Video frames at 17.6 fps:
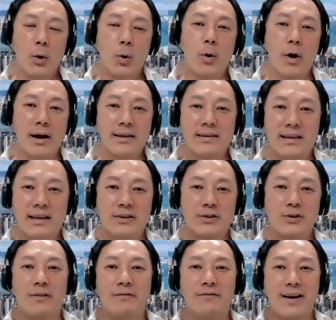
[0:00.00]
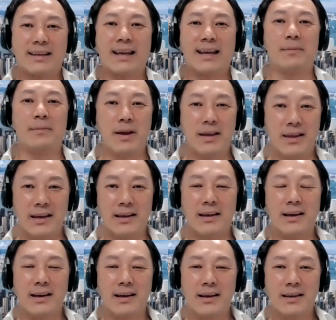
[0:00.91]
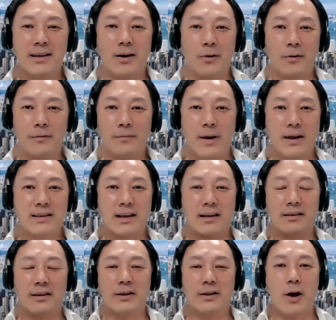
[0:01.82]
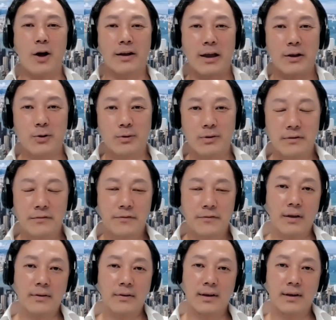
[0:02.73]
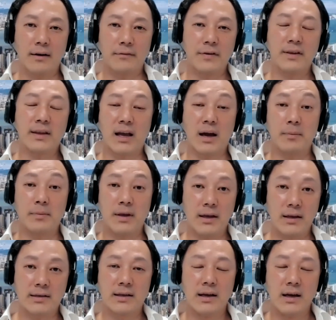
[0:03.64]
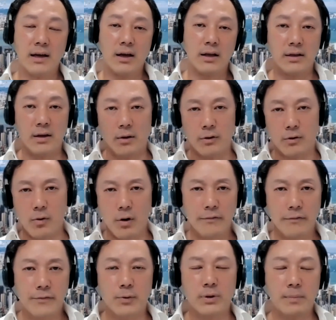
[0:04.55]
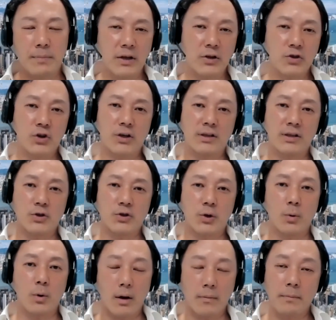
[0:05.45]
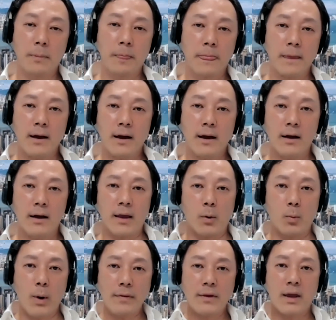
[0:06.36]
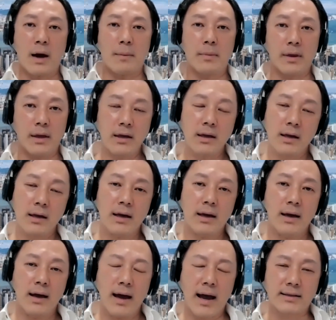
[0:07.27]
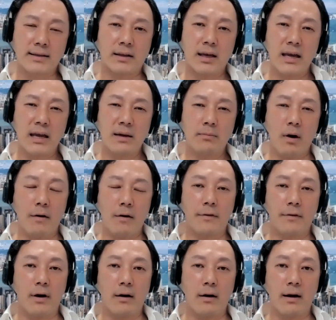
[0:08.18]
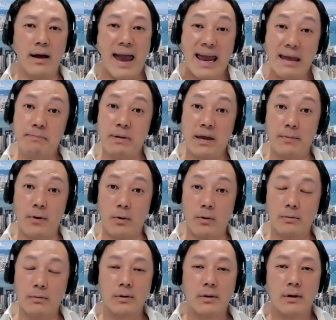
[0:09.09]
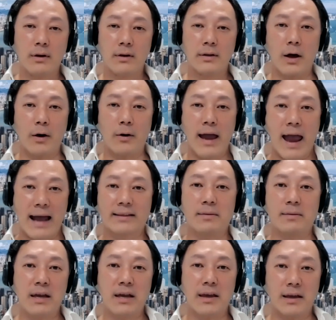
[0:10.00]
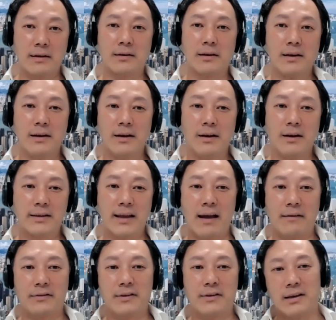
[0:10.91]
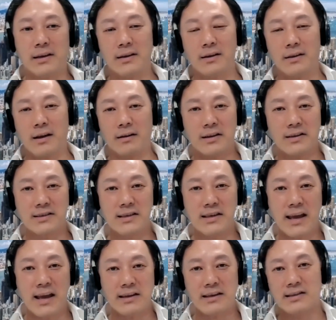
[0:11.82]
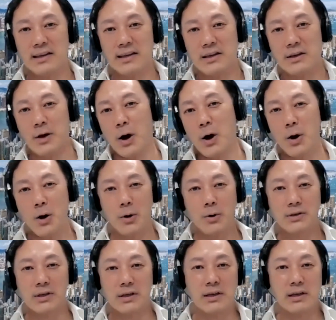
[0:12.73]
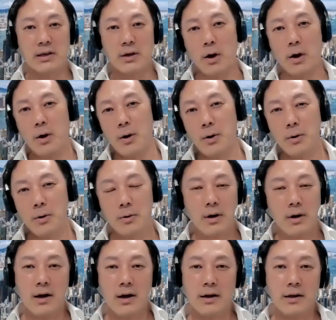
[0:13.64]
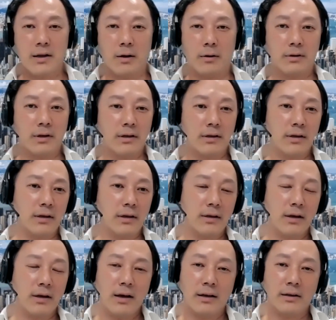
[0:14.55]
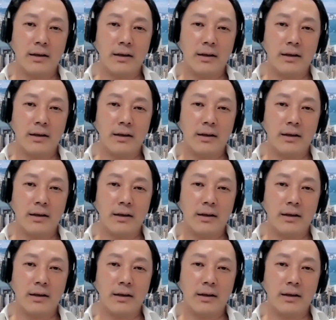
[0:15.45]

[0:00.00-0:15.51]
who are in the sort of vetting committee, basically talking to different fintech companies, going through the pitches and so on. Now, one company has a team of 8 people. Now, at the meeting, they have the CEO, CTO, the